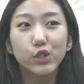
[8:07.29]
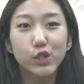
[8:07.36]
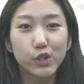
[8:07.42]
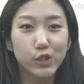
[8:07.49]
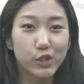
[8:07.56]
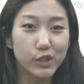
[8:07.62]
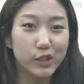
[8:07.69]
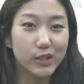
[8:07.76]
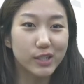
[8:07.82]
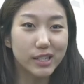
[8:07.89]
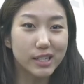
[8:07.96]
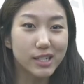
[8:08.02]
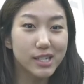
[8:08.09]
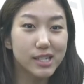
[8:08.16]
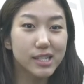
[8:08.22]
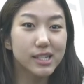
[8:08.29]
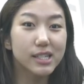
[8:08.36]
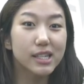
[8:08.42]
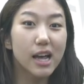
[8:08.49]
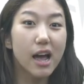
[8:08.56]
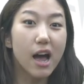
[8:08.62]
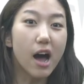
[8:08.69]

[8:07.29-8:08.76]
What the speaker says: students